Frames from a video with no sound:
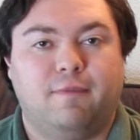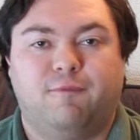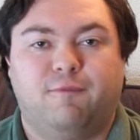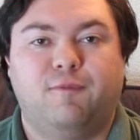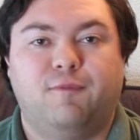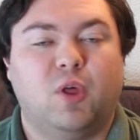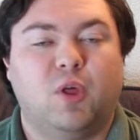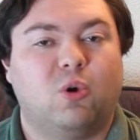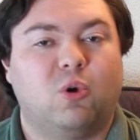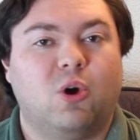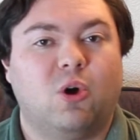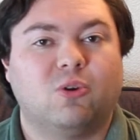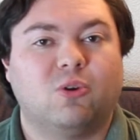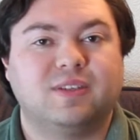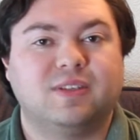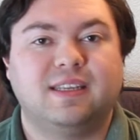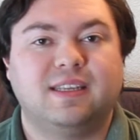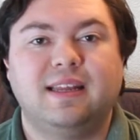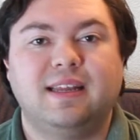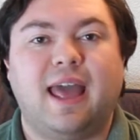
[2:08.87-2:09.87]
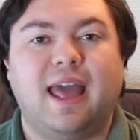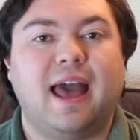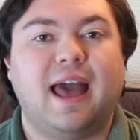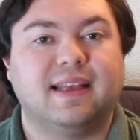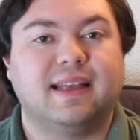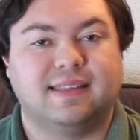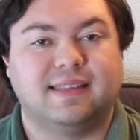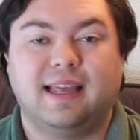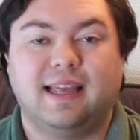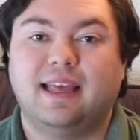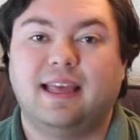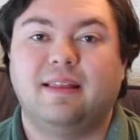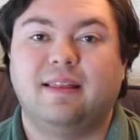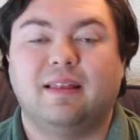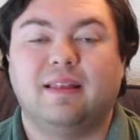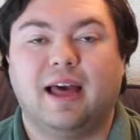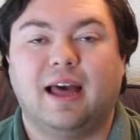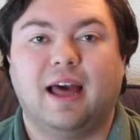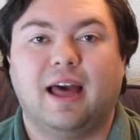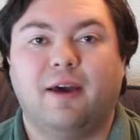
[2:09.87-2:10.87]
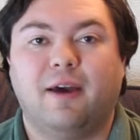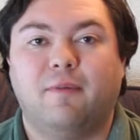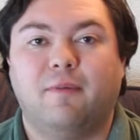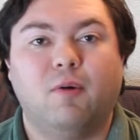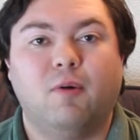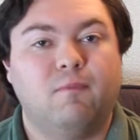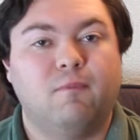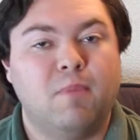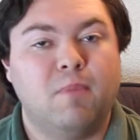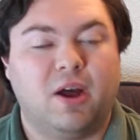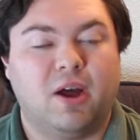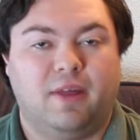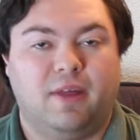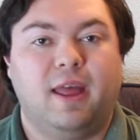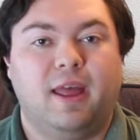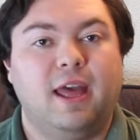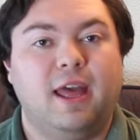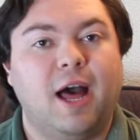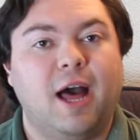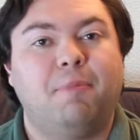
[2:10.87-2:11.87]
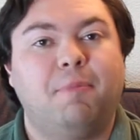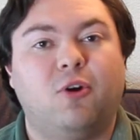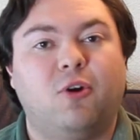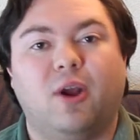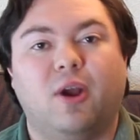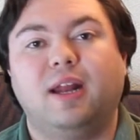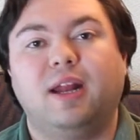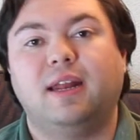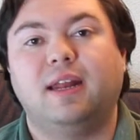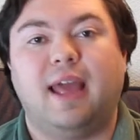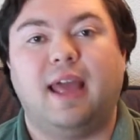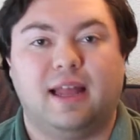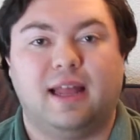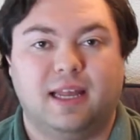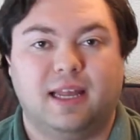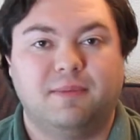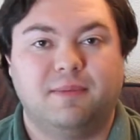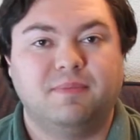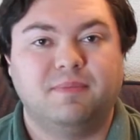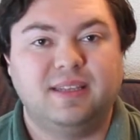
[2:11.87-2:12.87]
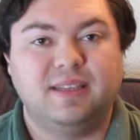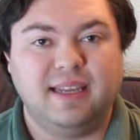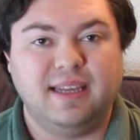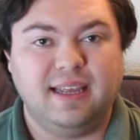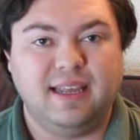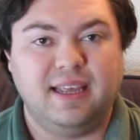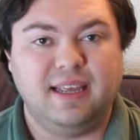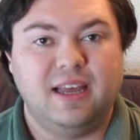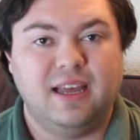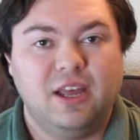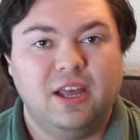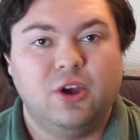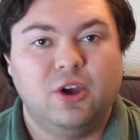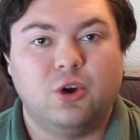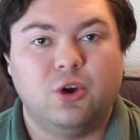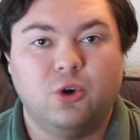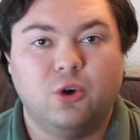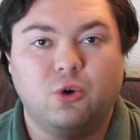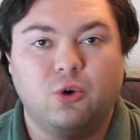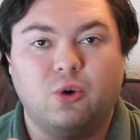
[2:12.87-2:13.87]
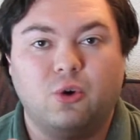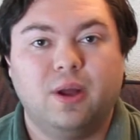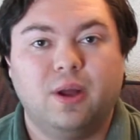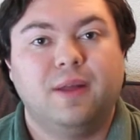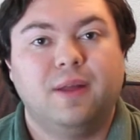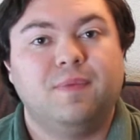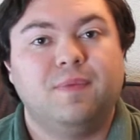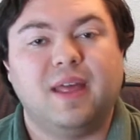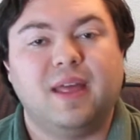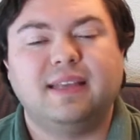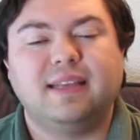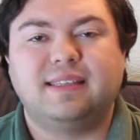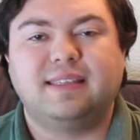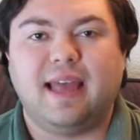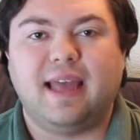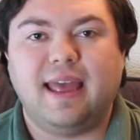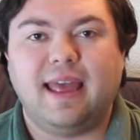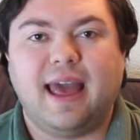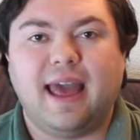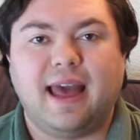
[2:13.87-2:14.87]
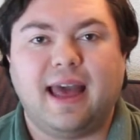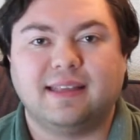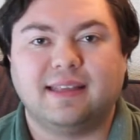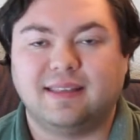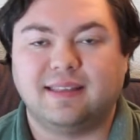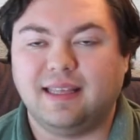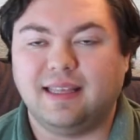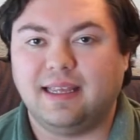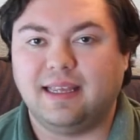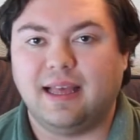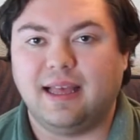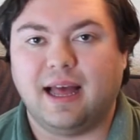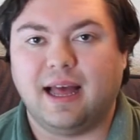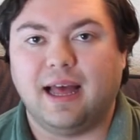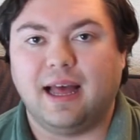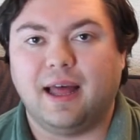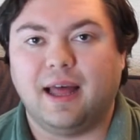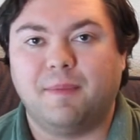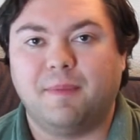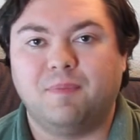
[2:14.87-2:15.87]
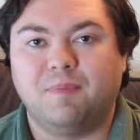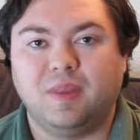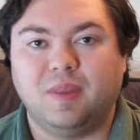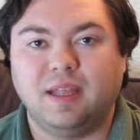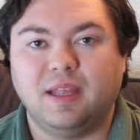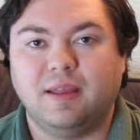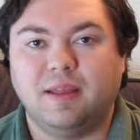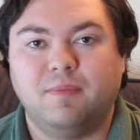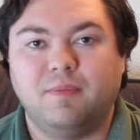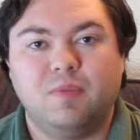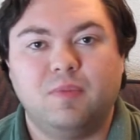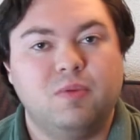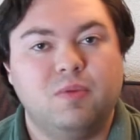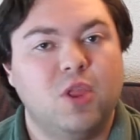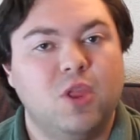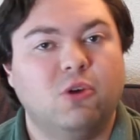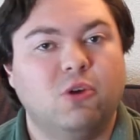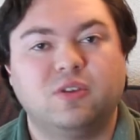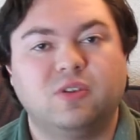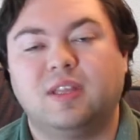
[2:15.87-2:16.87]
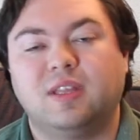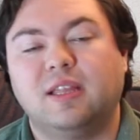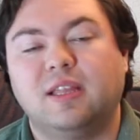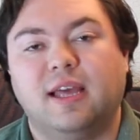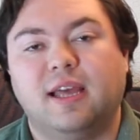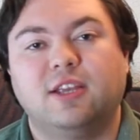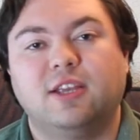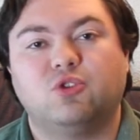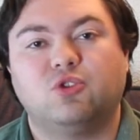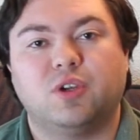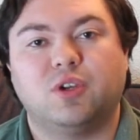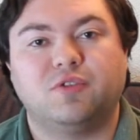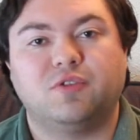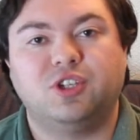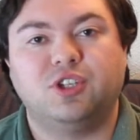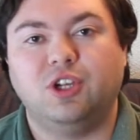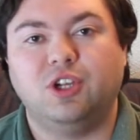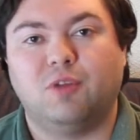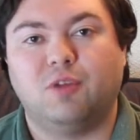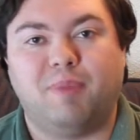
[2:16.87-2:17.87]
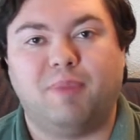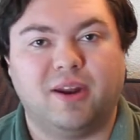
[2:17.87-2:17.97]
Phil Coulson as a upgraded LMD, who they say has the knows the history of S.H.I.E.L.D.